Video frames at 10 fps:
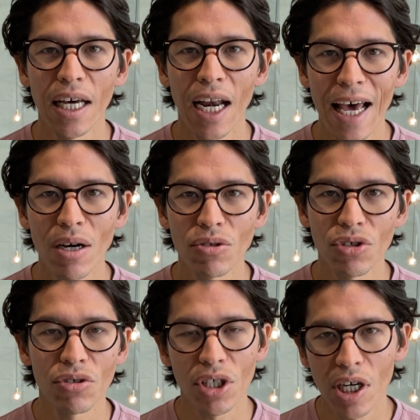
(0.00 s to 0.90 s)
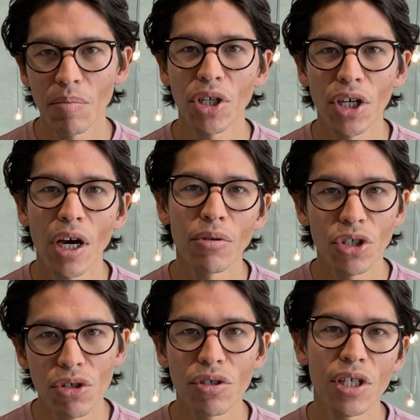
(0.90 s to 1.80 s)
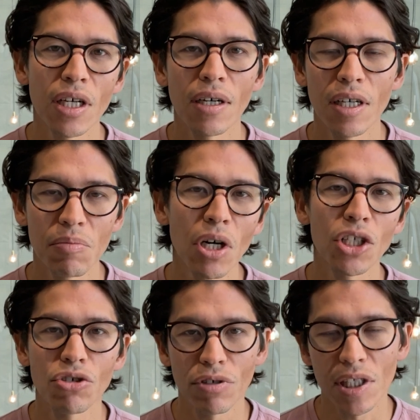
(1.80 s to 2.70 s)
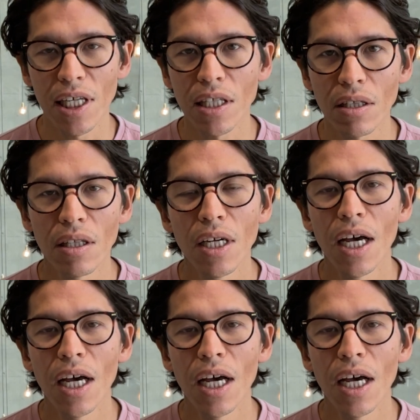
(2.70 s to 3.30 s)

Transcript: allows you to come and go and use it as much or as little